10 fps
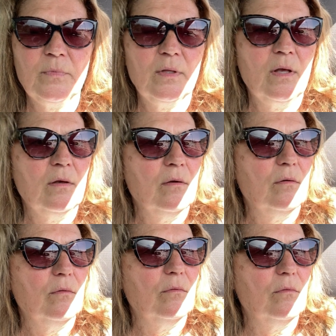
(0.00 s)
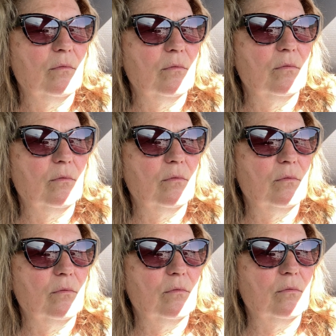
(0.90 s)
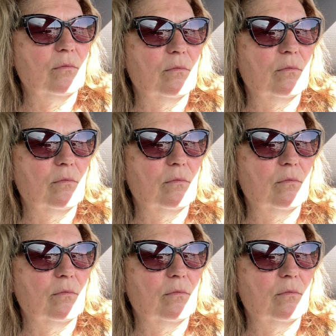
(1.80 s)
Nothing is said.